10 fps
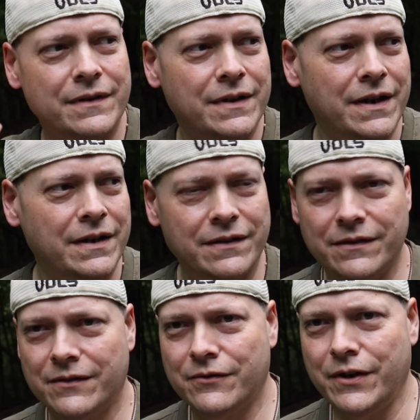and
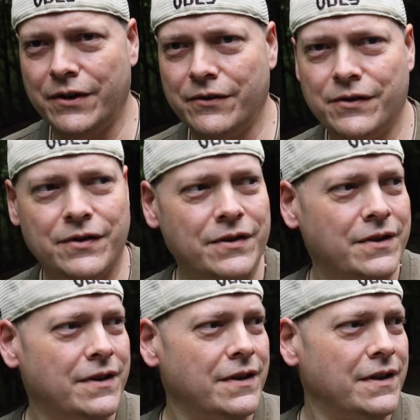critters.
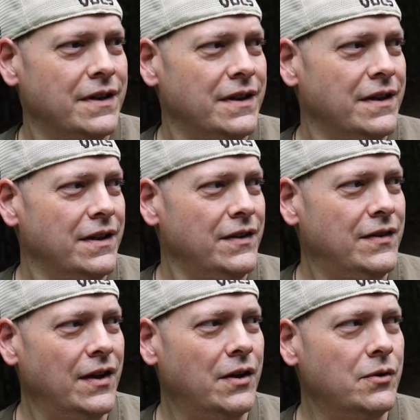
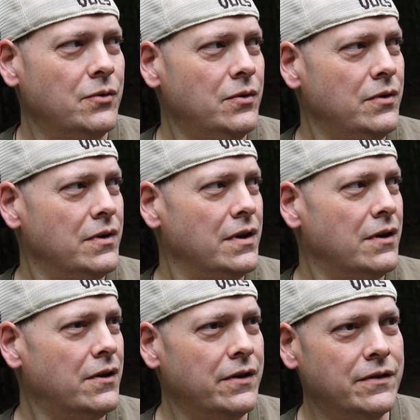So I
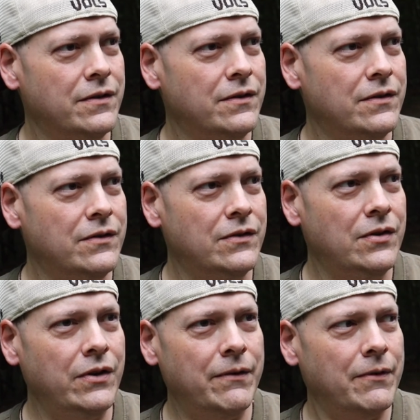heard
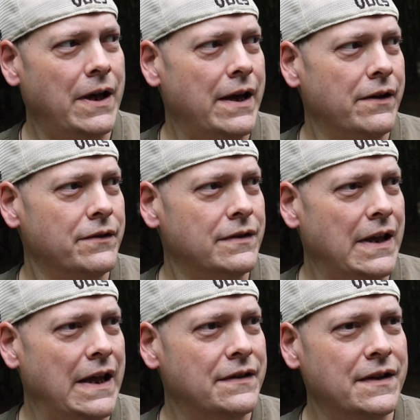two different owls
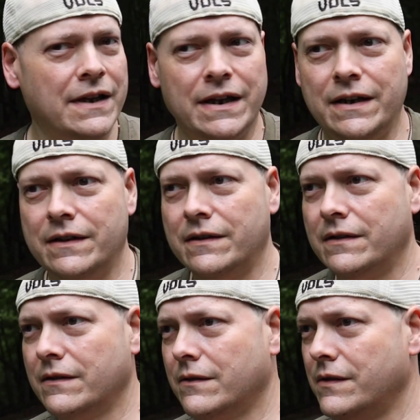last night,
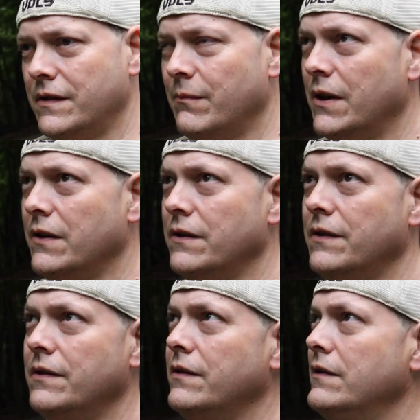or it's the birds.